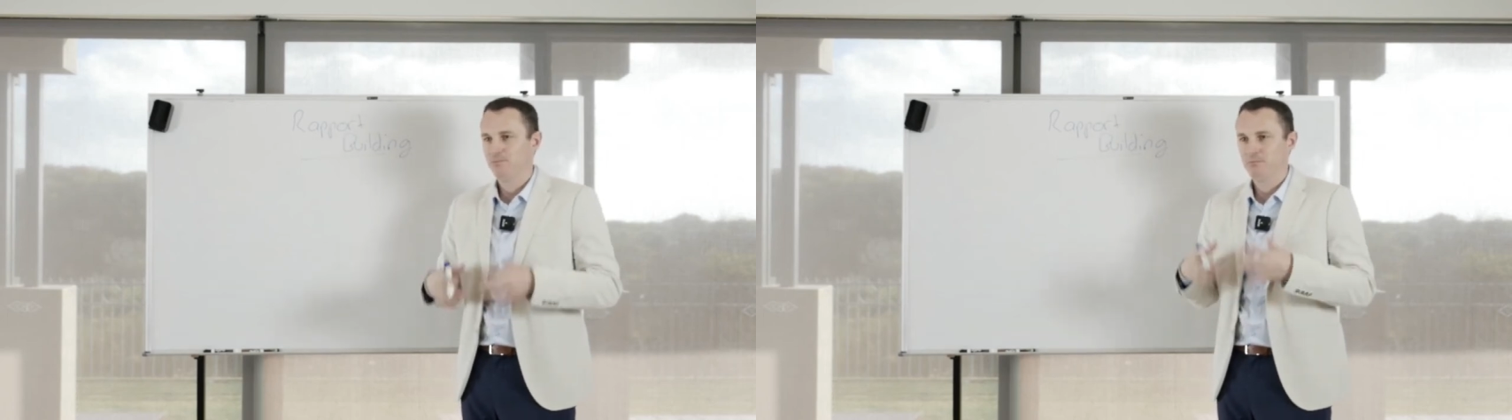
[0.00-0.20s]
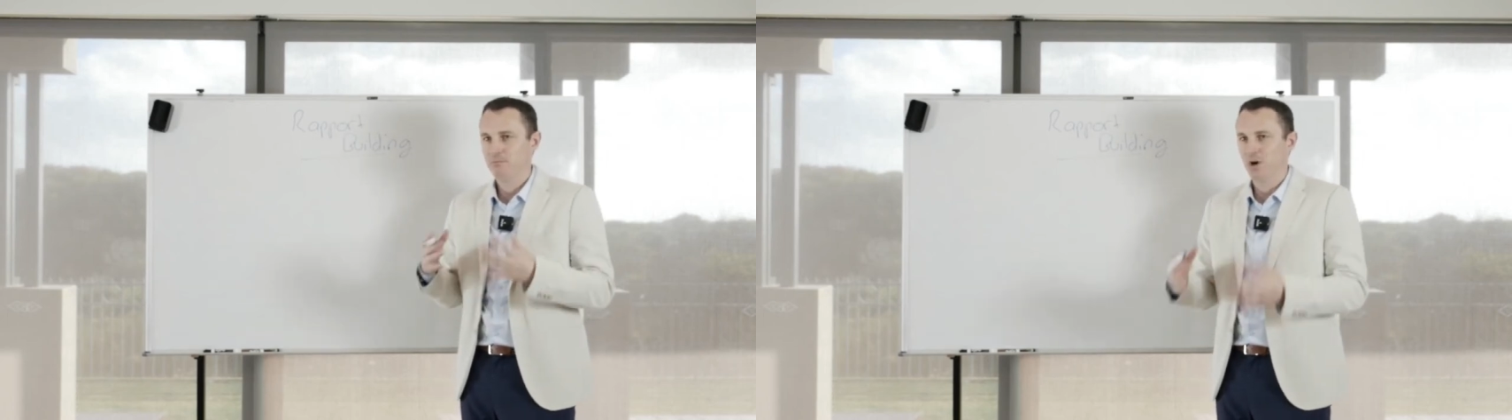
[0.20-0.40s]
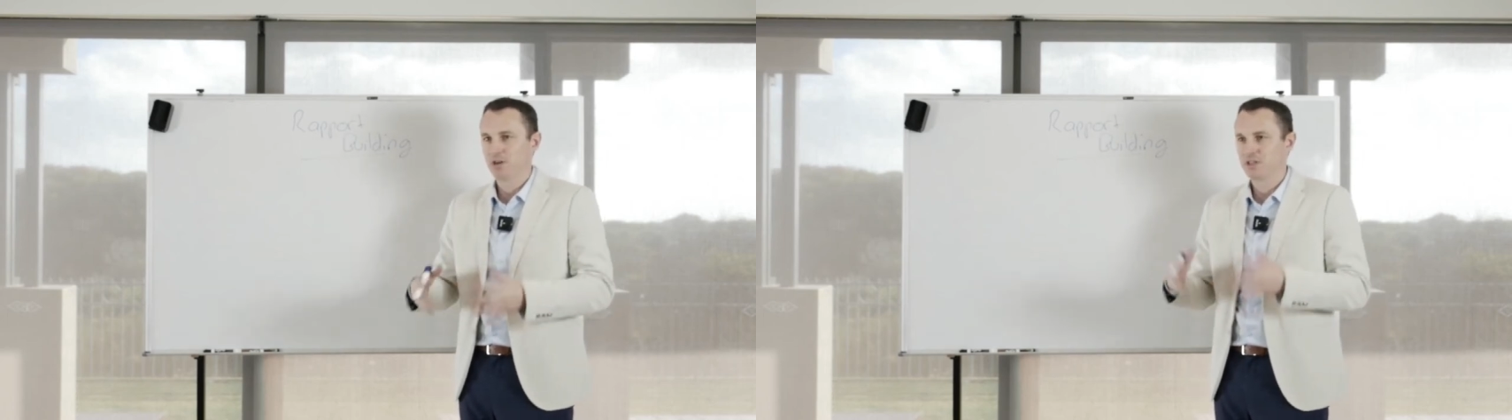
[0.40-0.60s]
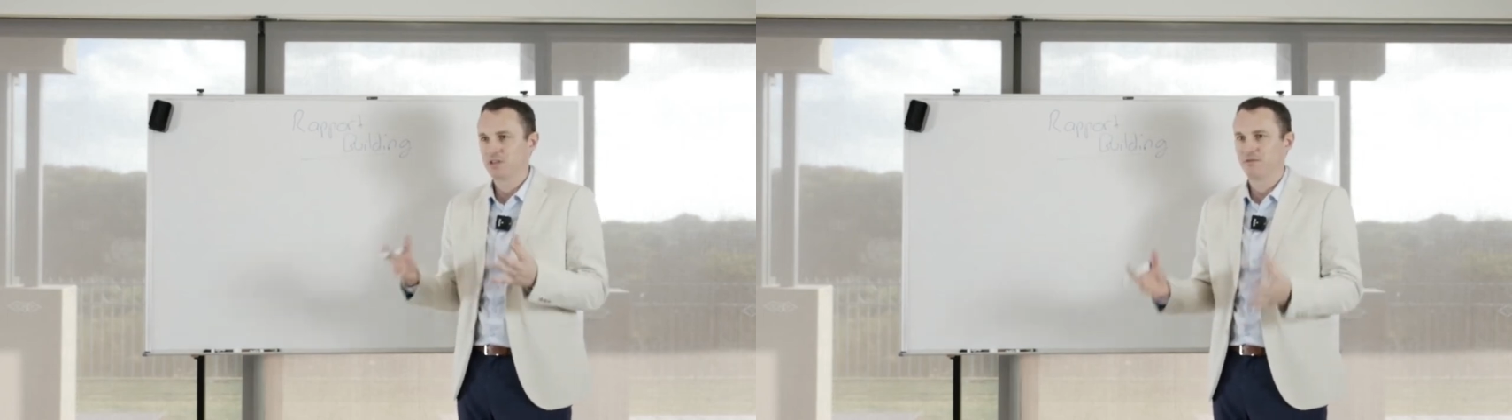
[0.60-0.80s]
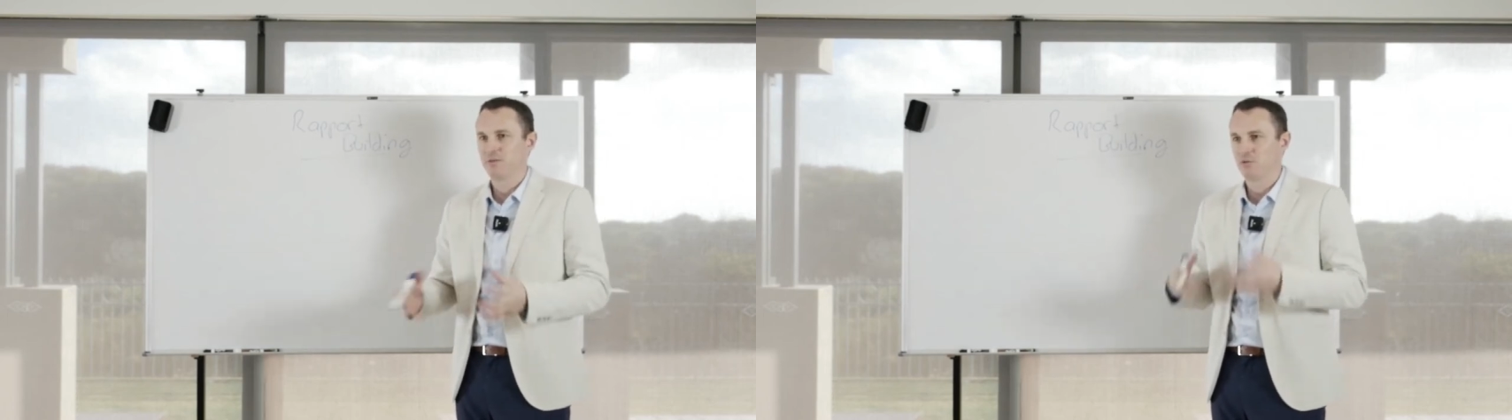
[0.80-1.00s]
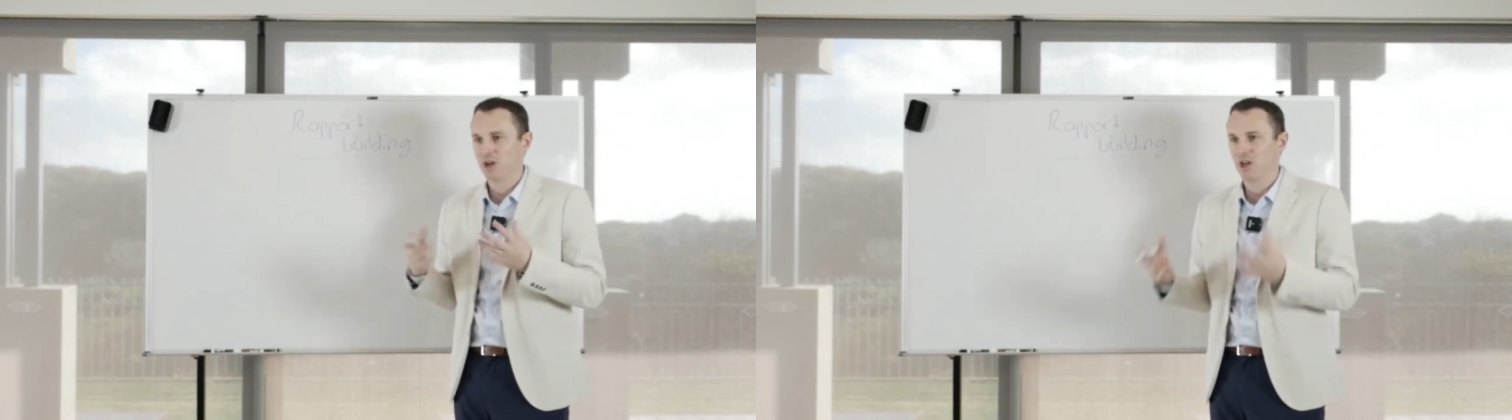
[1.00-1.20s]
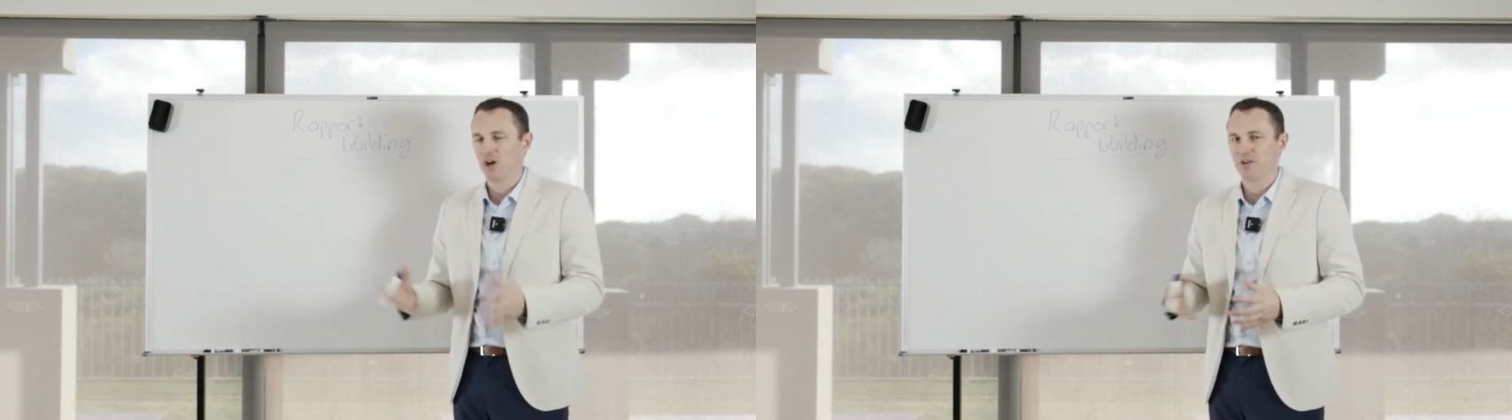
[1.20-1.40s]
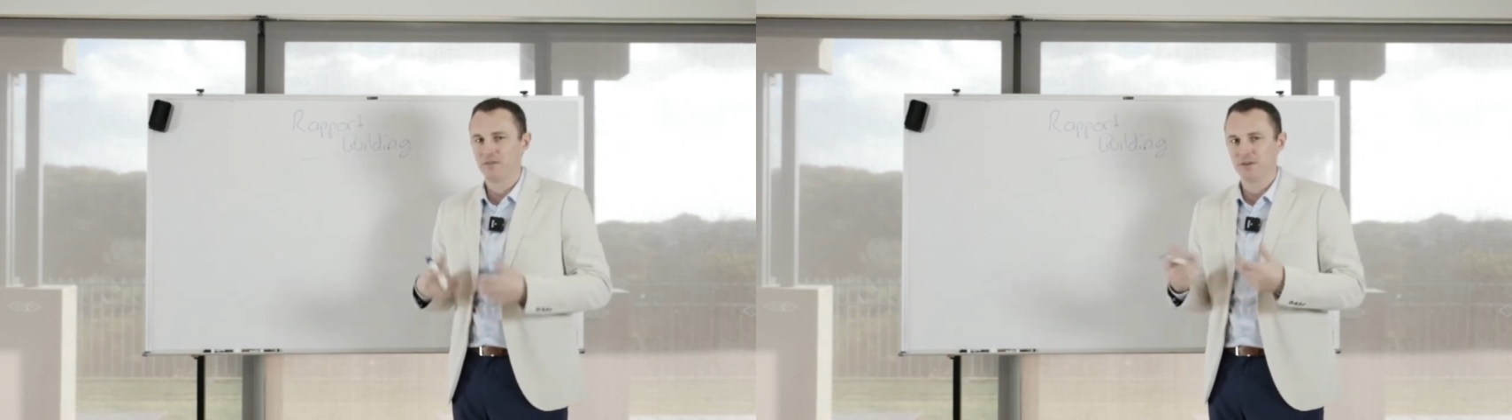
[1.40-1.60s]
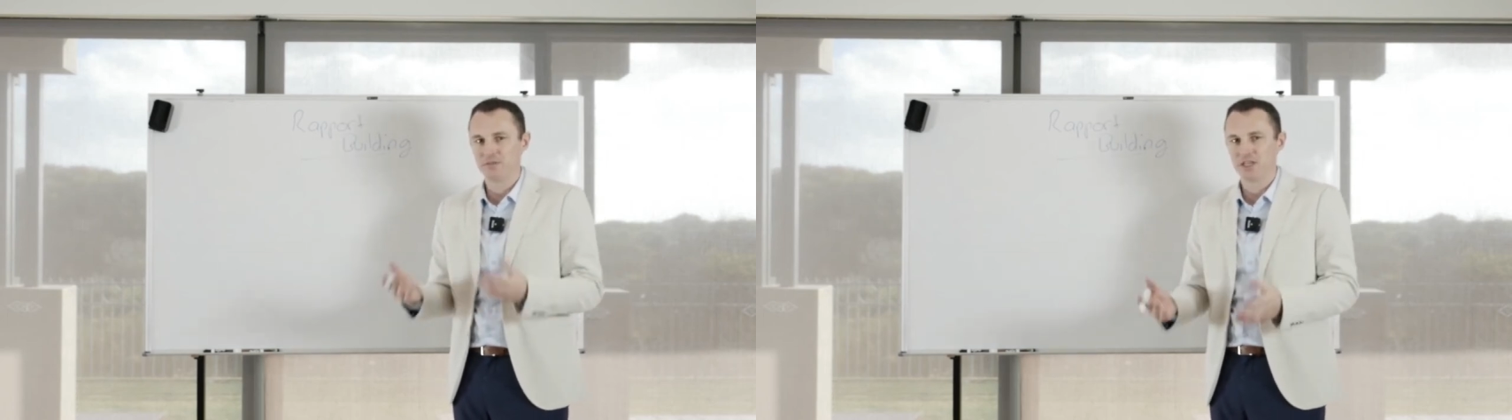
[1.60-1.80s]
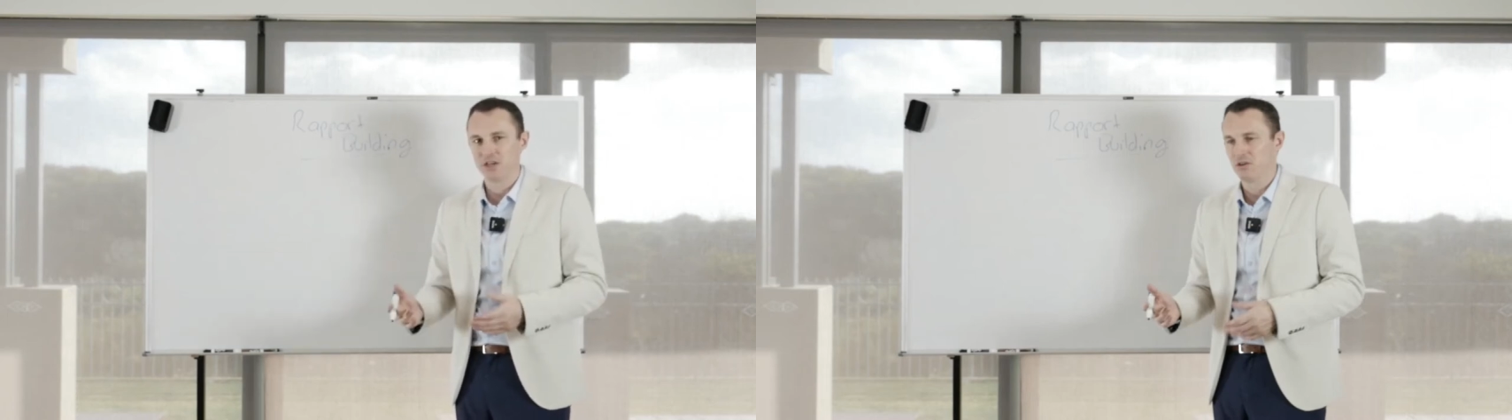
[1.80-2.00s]
most of them or a lot of
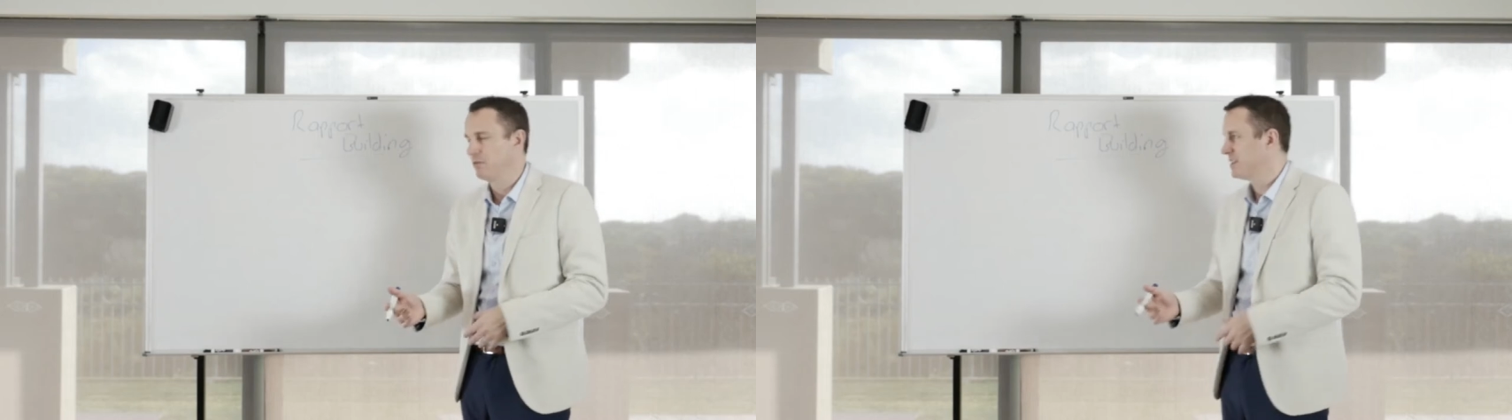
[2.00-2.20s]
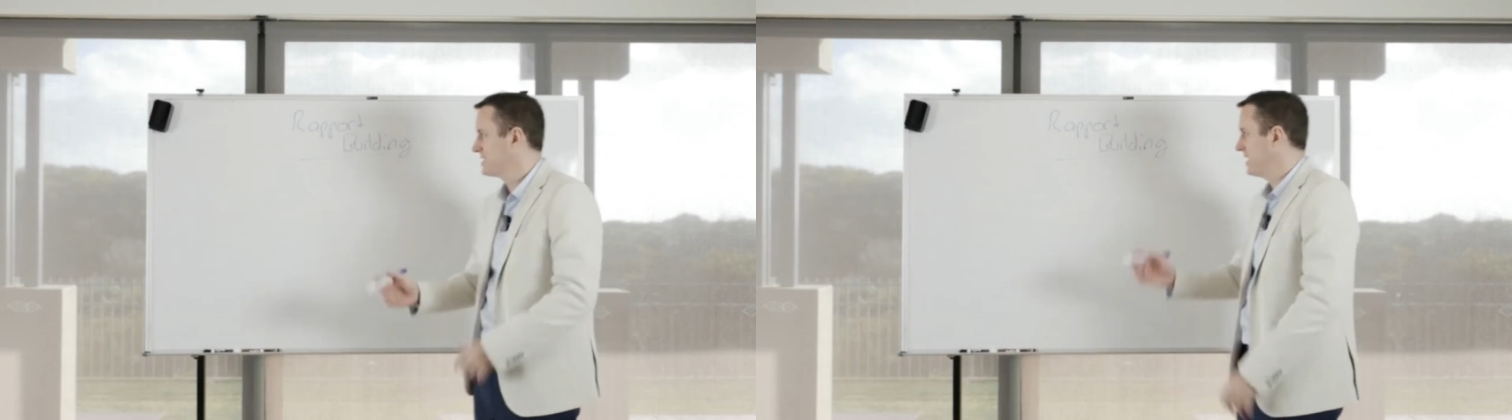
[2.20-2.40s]
them deal with